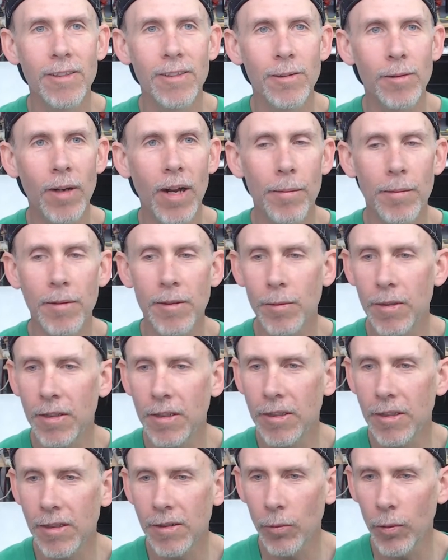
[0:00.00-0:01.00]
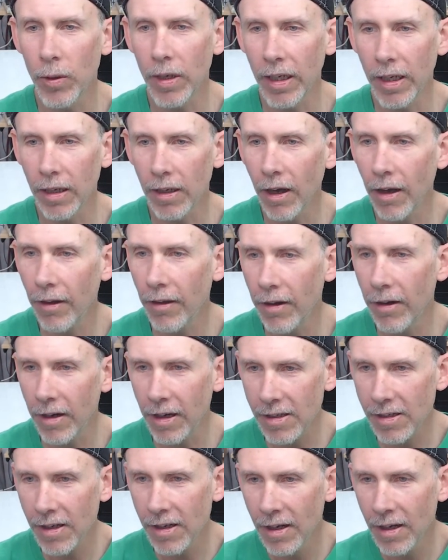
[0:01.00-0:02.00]
What happens when you just wing it. Oh, there it
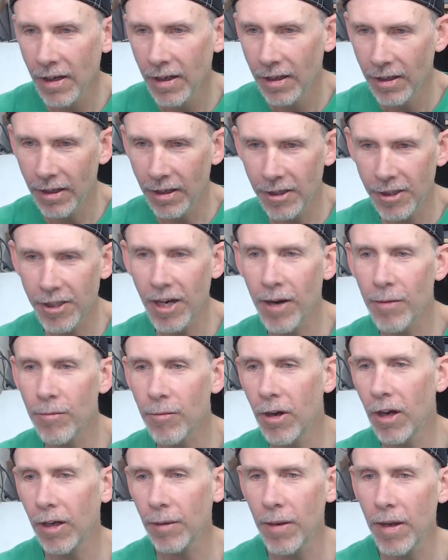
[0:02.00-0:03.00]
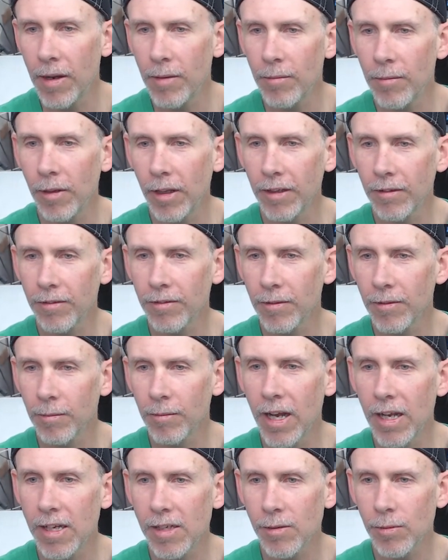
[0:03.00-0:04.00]
is. A Shamrock pen blank from
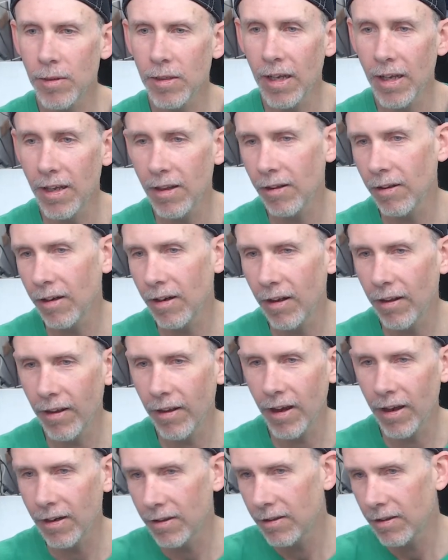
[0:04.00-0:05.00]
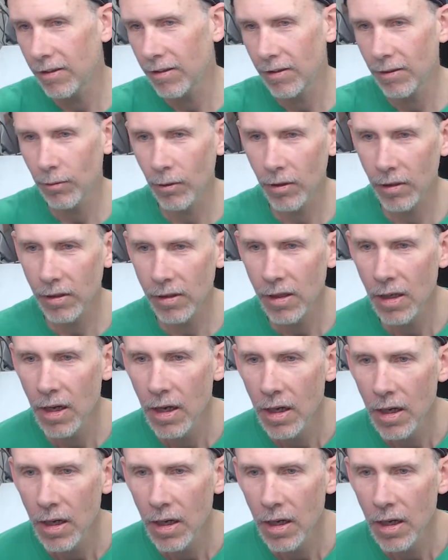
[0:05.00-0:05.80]
last week. Hey, look at all that. It, it works.